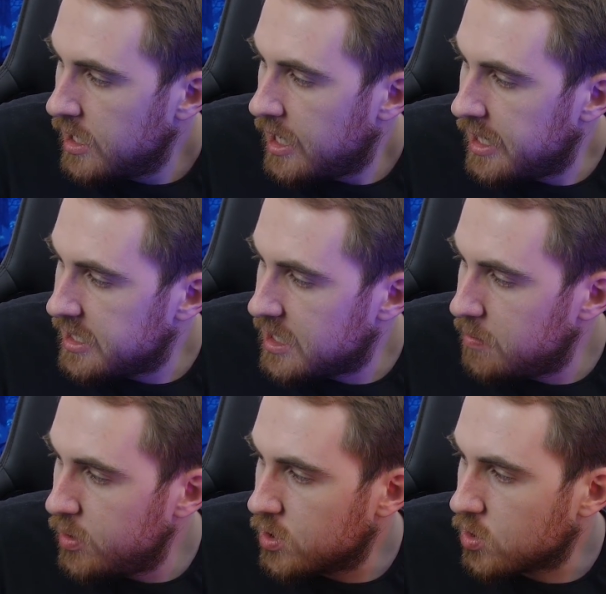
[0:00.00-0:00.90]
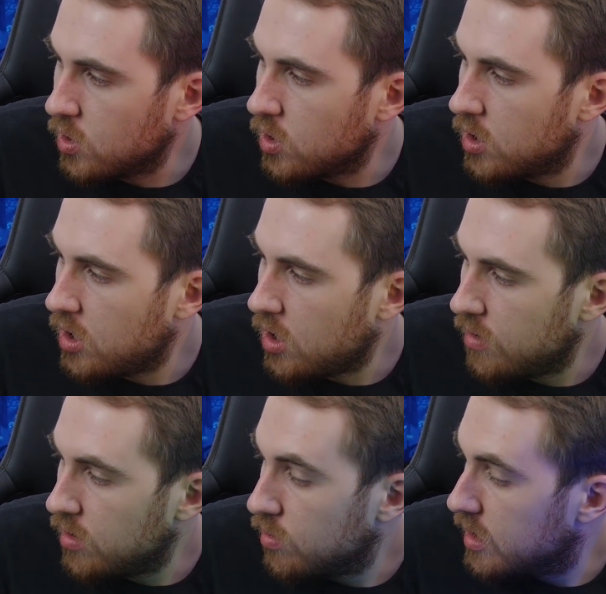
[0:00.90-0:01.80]
and a CPU score of
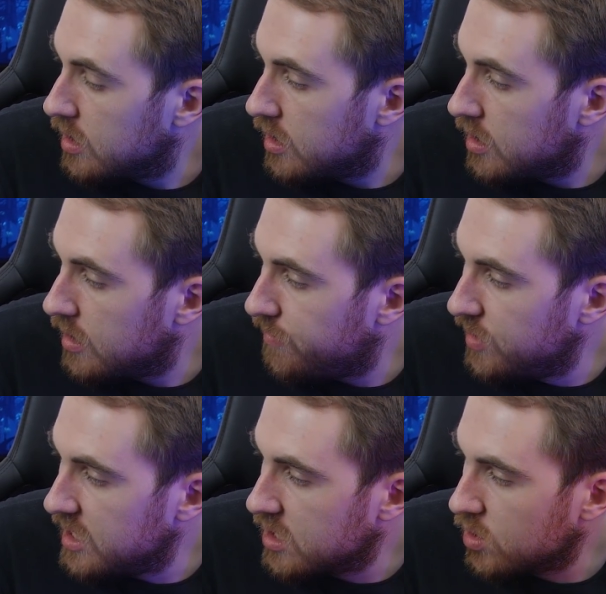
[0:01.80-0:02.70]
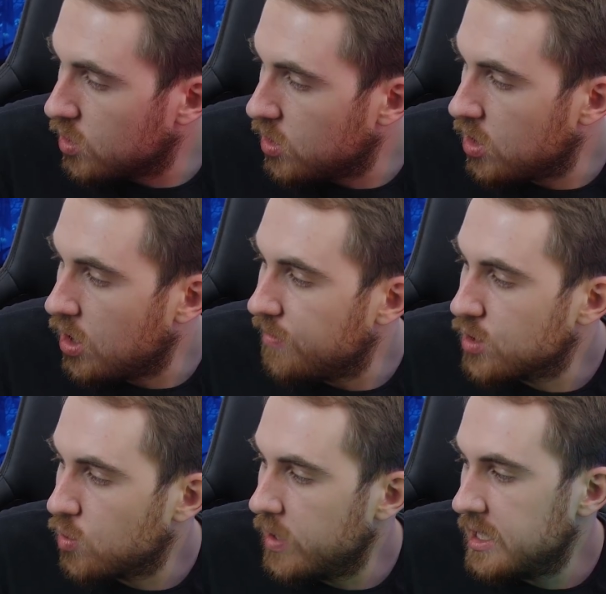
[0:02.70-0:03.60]
uh, a physics score of
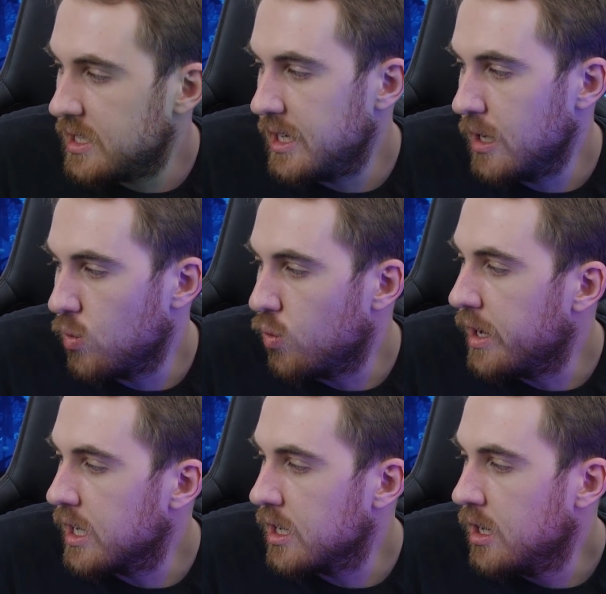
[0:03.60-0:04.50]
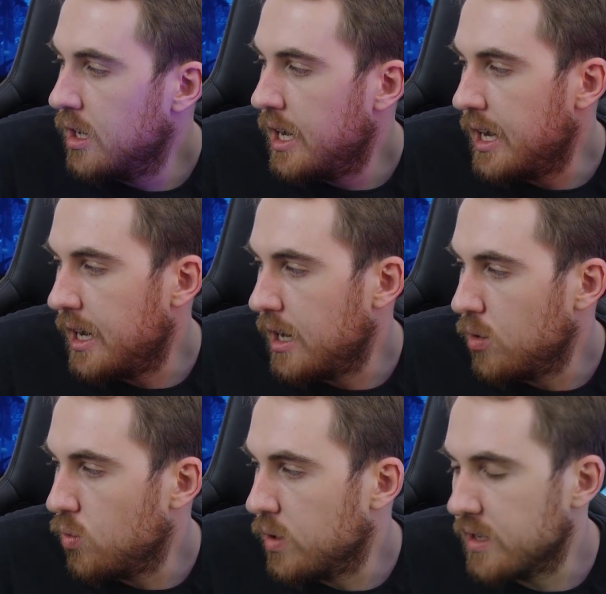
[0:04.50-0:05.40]

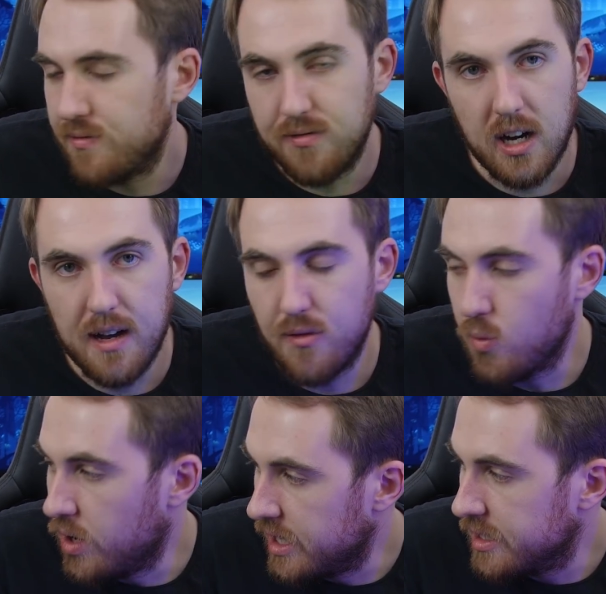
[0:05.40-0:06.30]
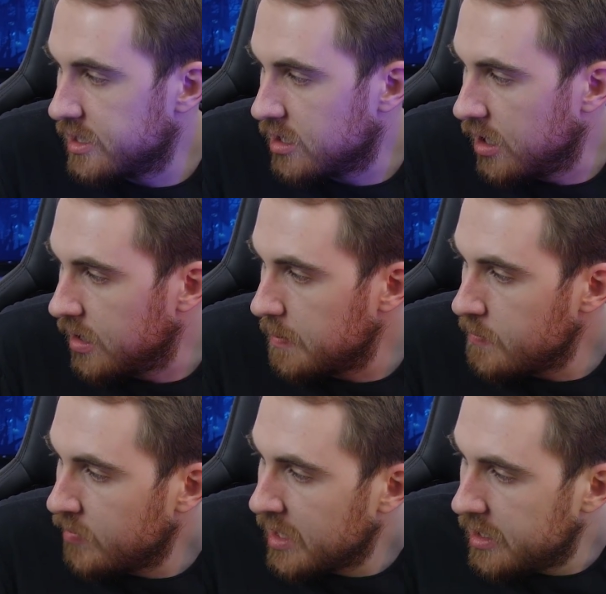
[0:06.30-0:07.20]
21,151. Uh, so
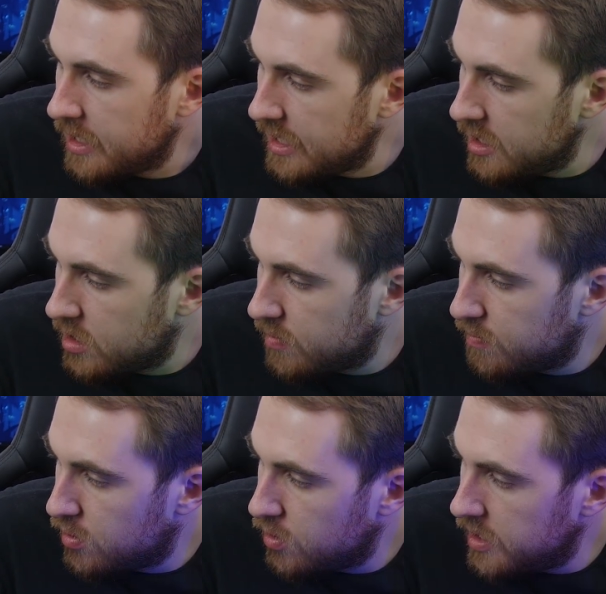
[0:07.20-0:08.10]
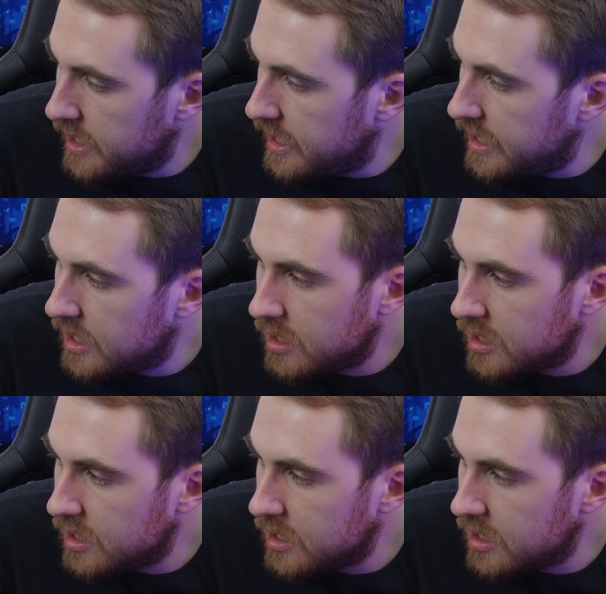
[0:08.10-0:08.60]
that is pretty uh,